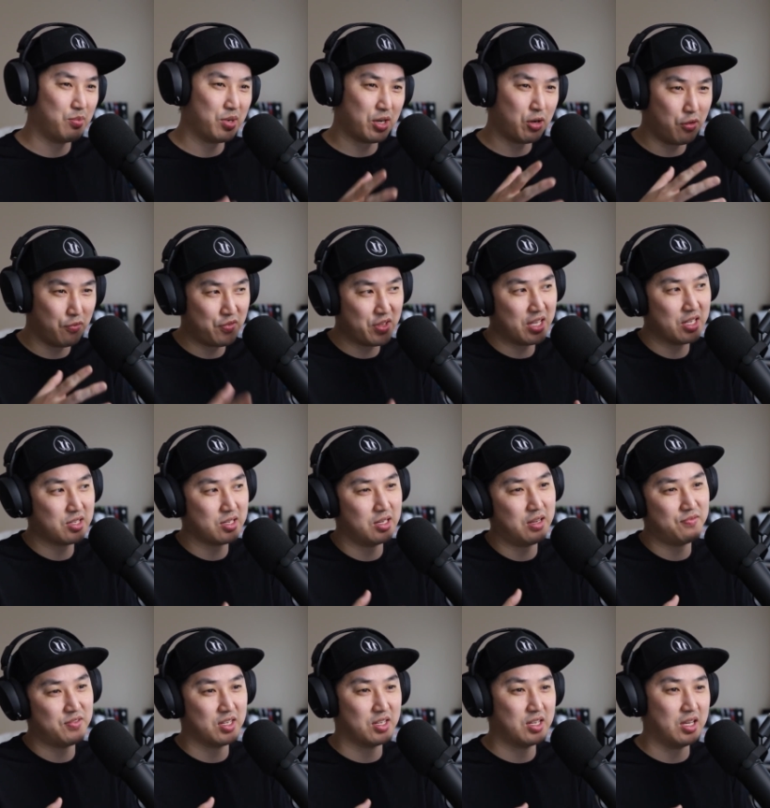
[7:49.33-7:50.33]
but hopefully it's
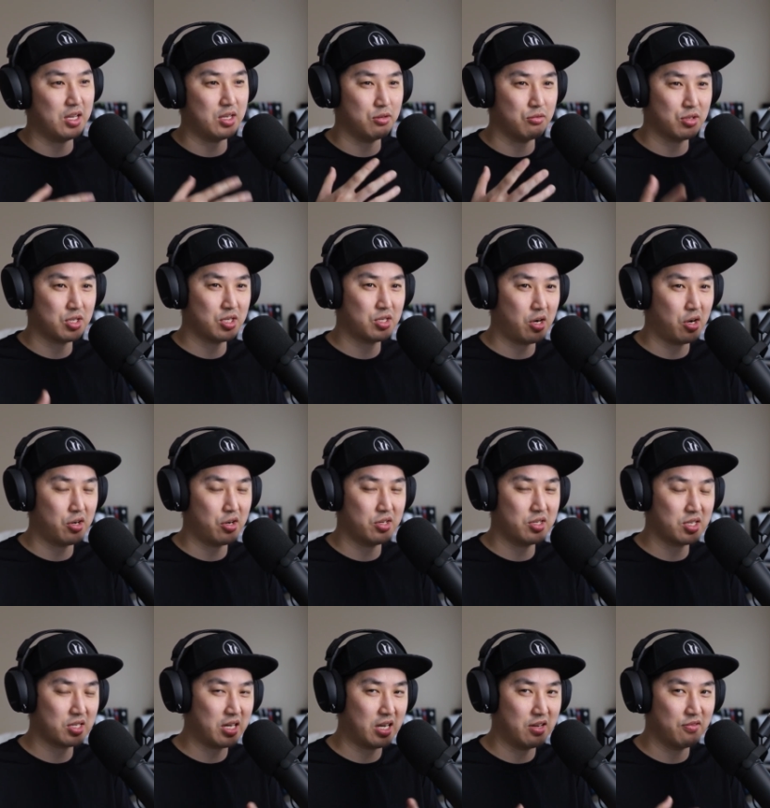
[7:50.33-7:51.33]
enough to get you
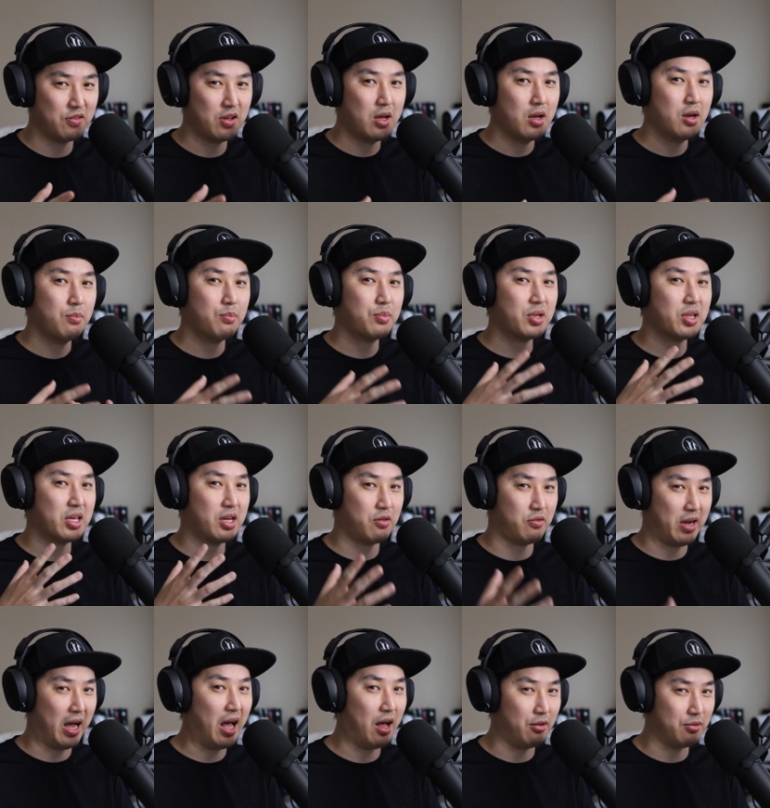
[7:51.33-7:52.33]
started to kind of play
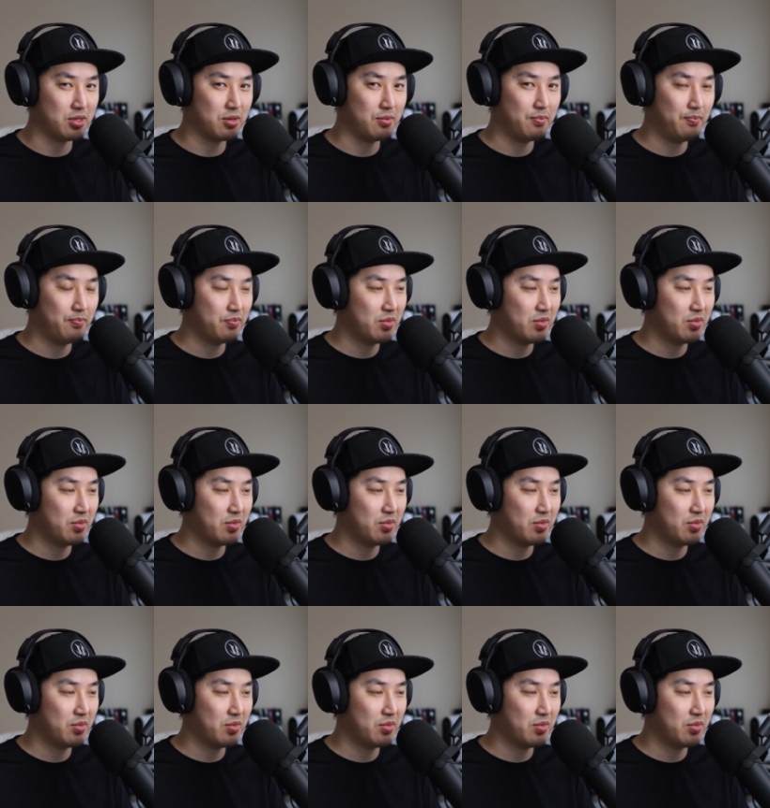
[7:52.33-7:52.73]
around.